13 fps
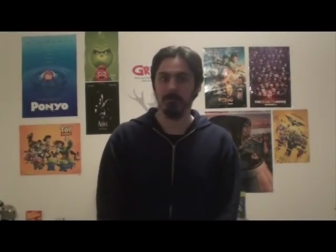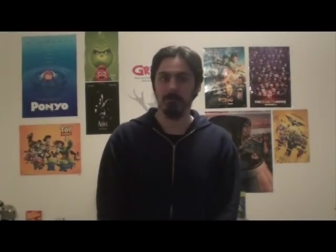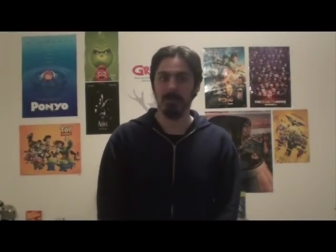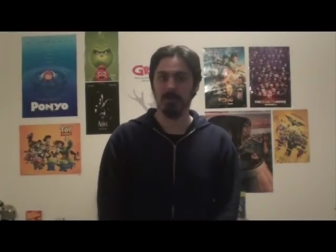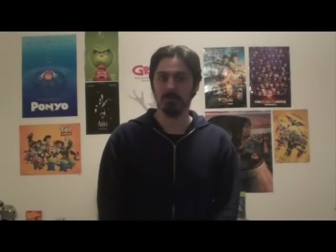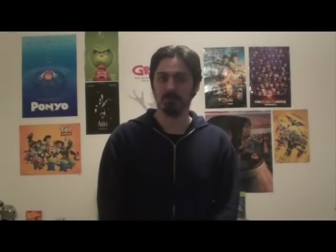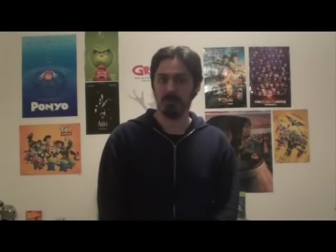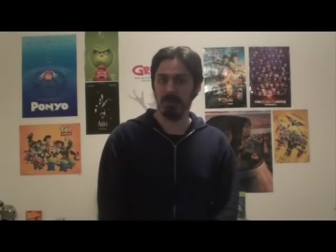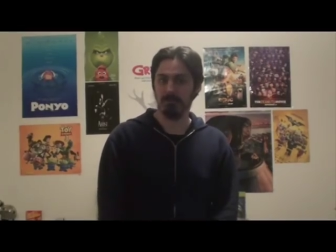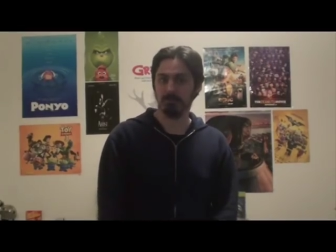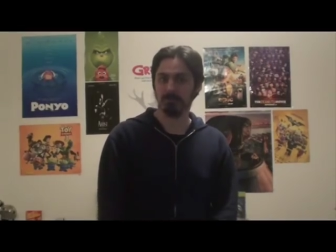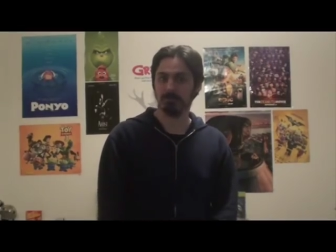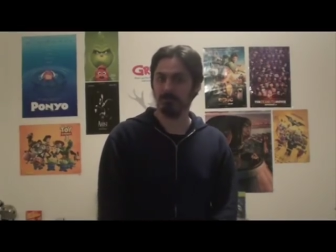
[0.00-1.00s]
P.L.
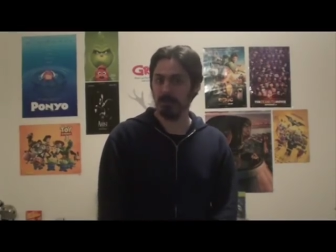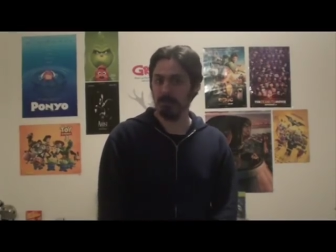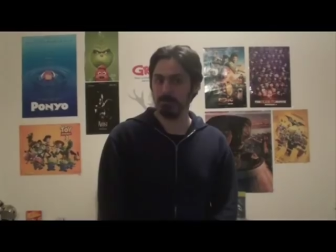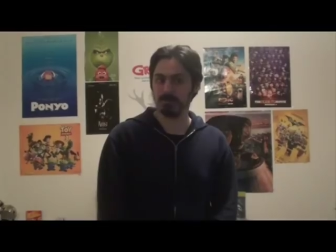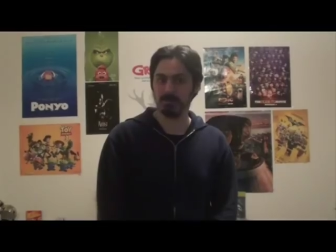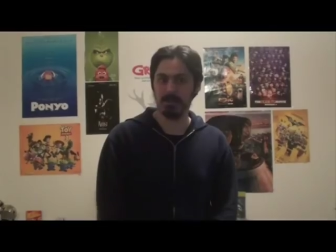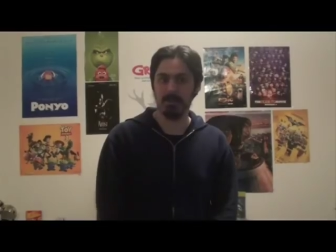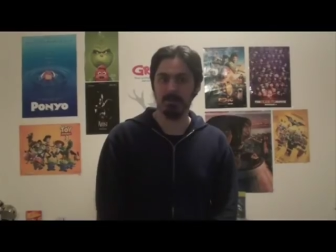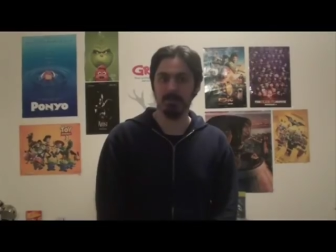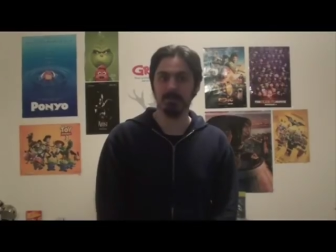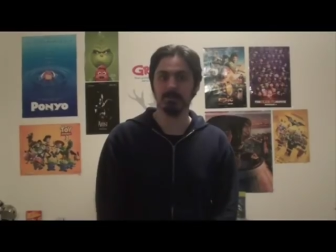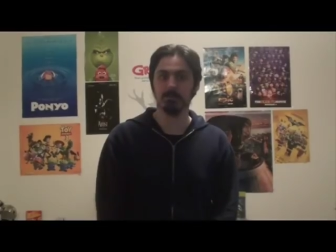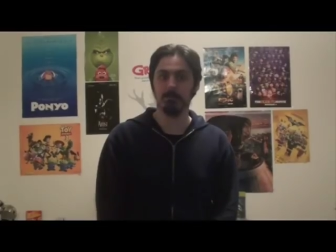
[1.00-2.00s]
Travers' famous
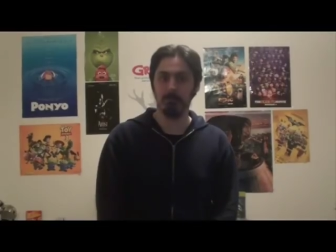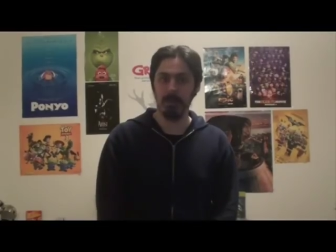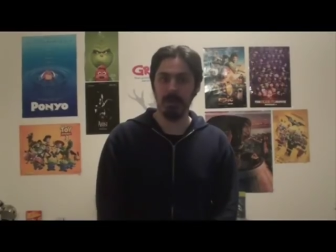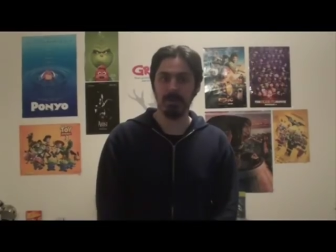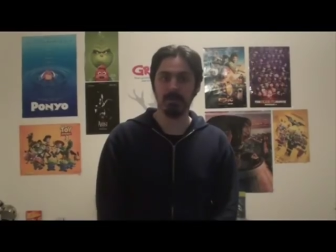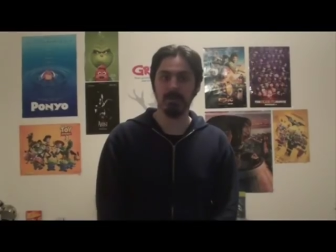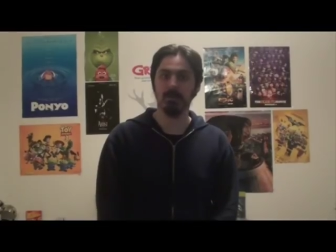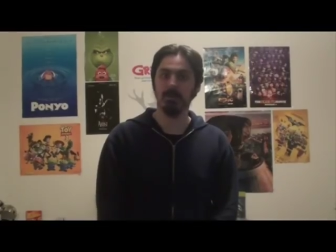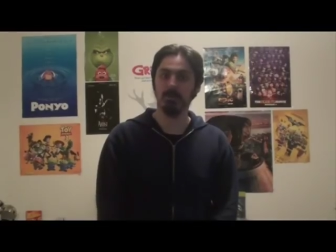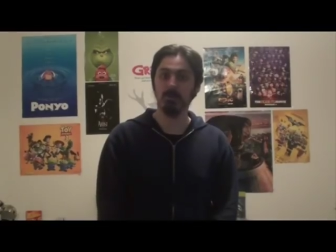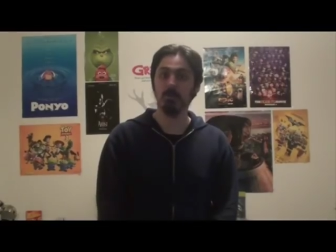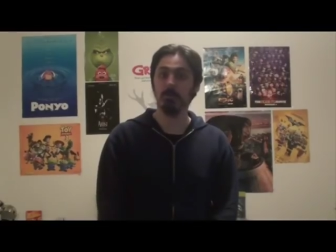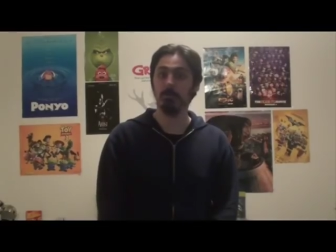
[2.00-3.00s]
nanny is back in a
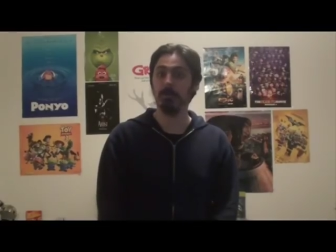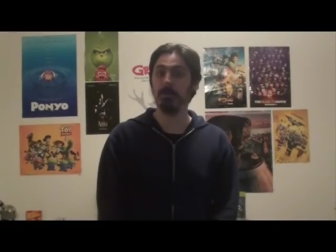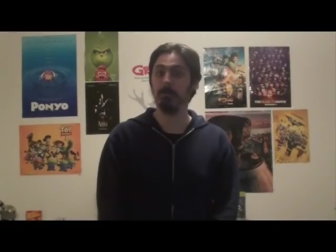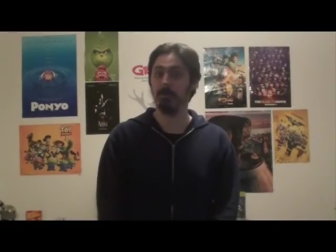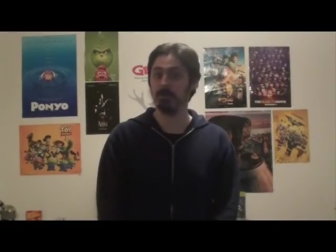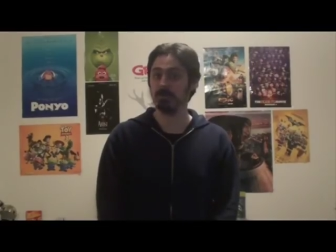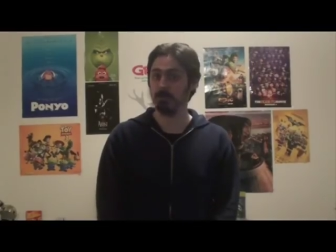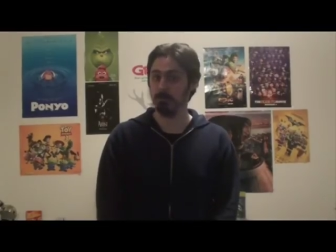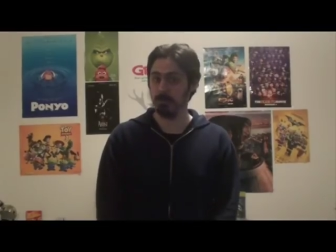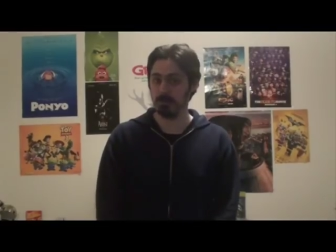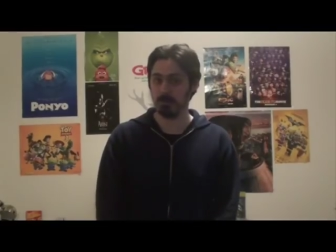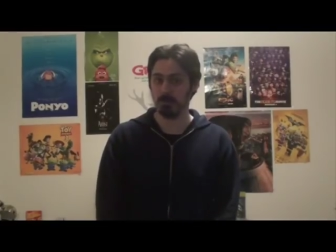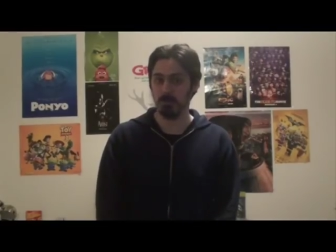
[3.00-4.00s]
new big budget
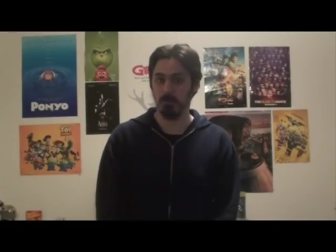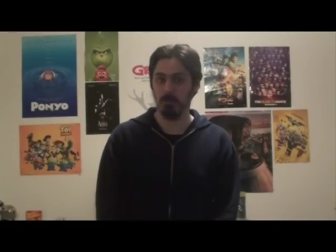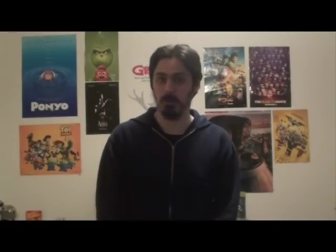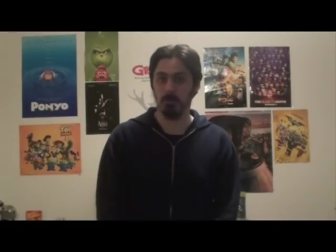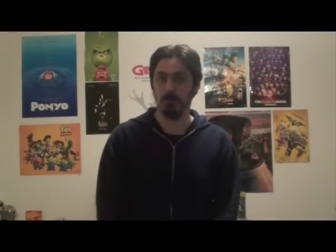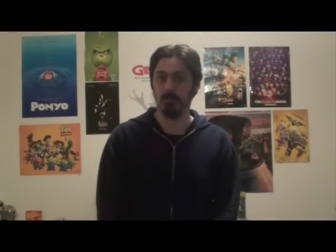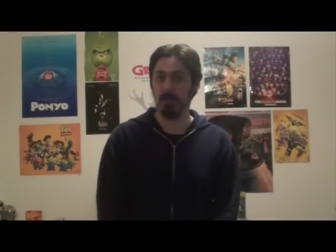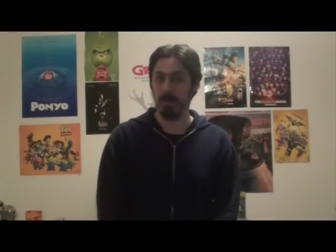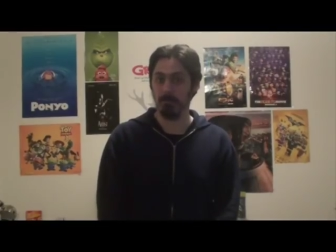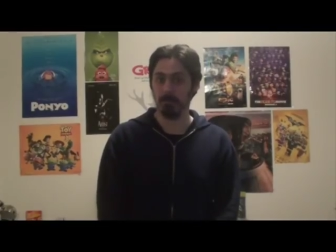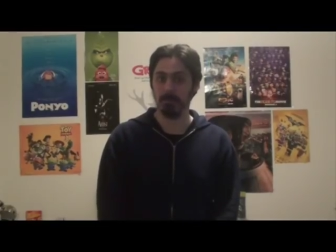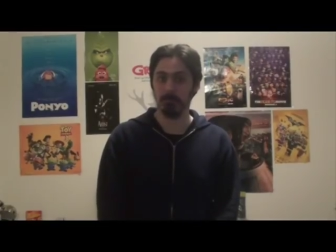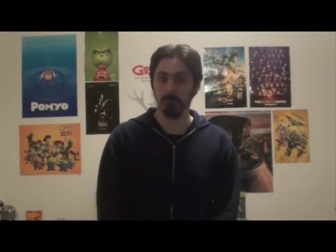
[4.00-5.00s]
musical, with
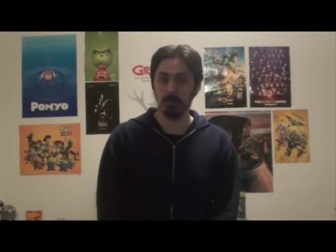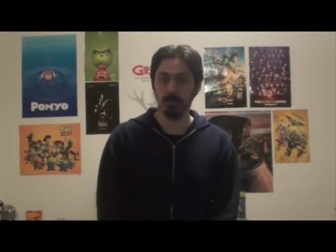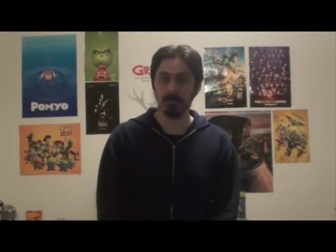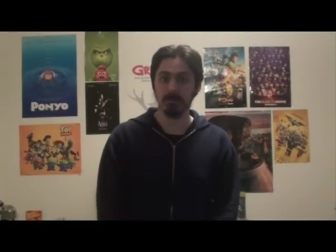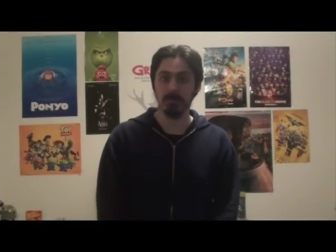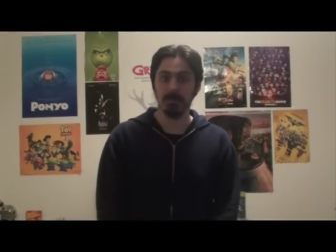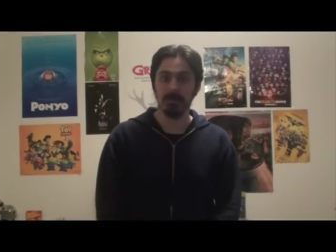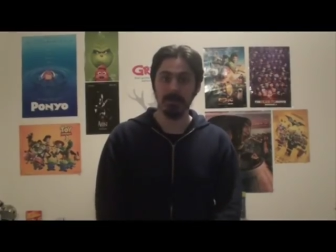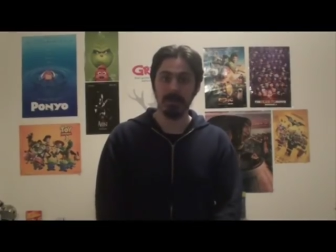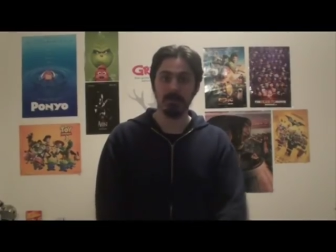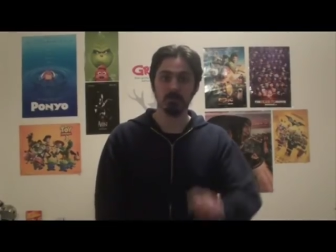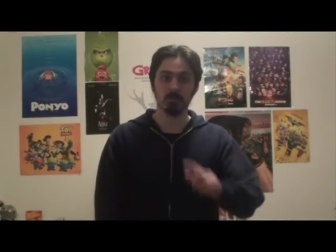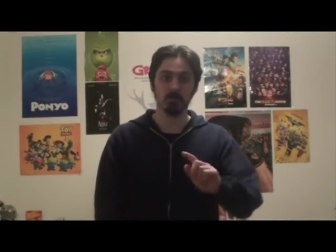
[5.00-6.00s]
Emily Blunt
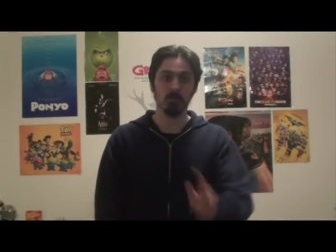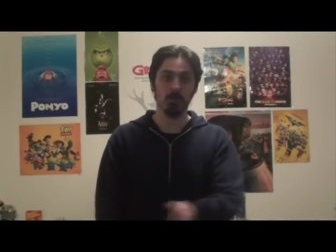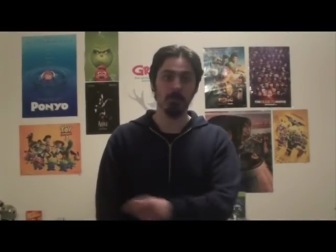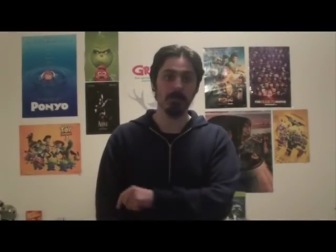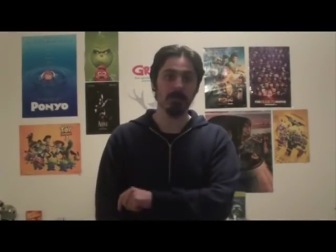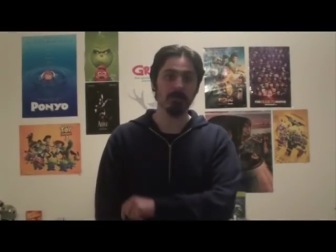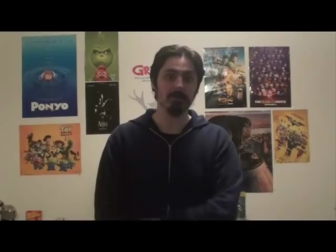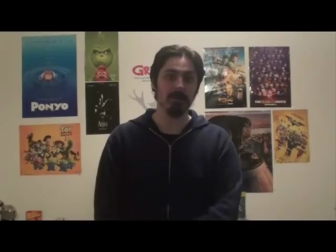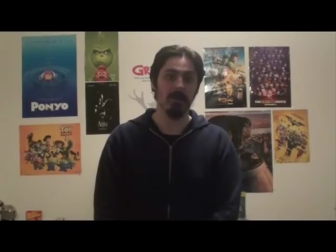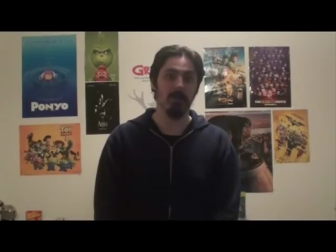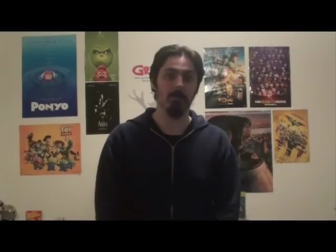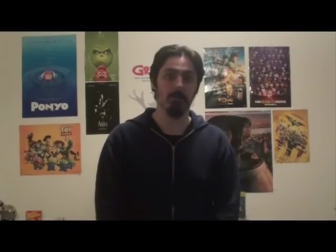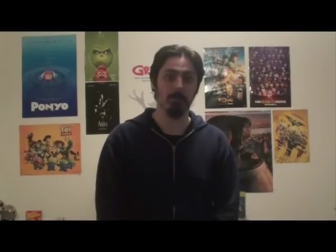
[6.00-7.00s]
now swooping in to
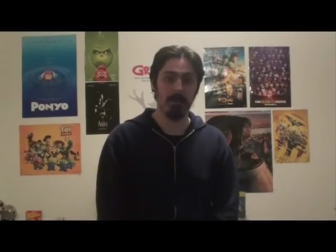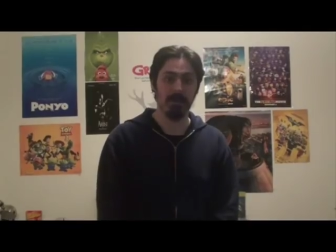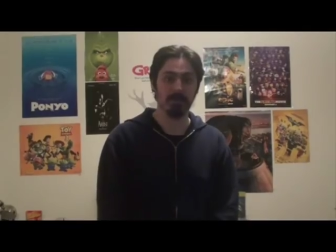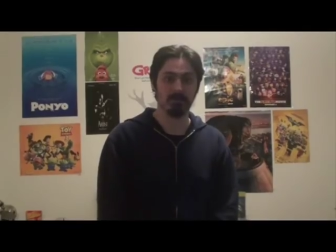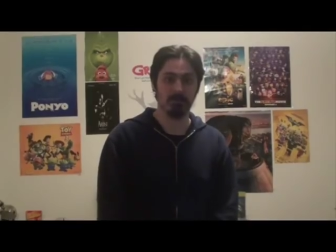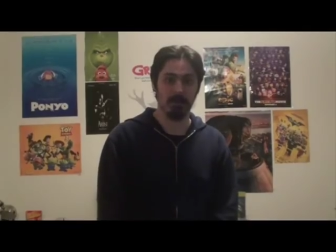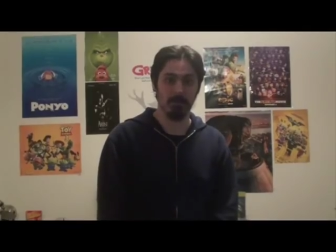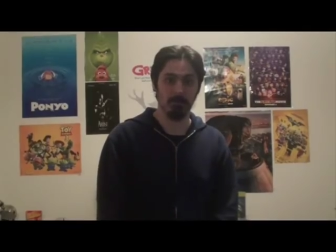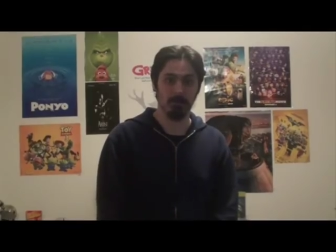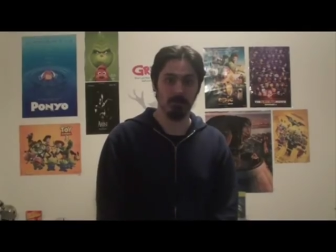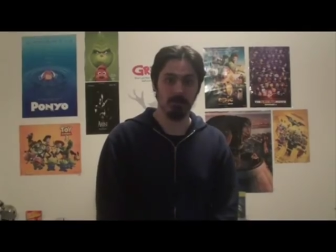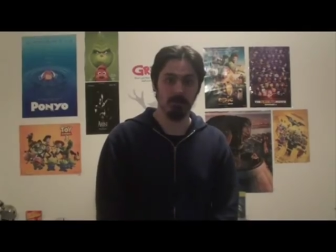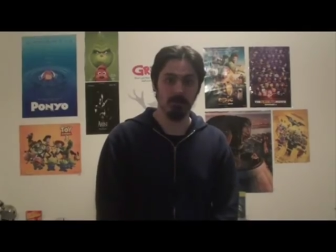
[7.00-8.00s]
help the Banks
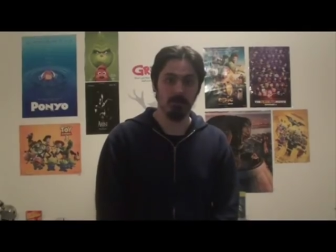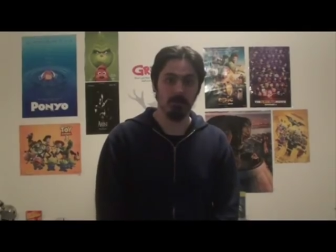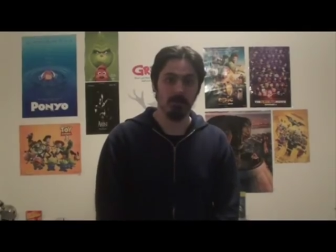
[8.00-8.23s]
family.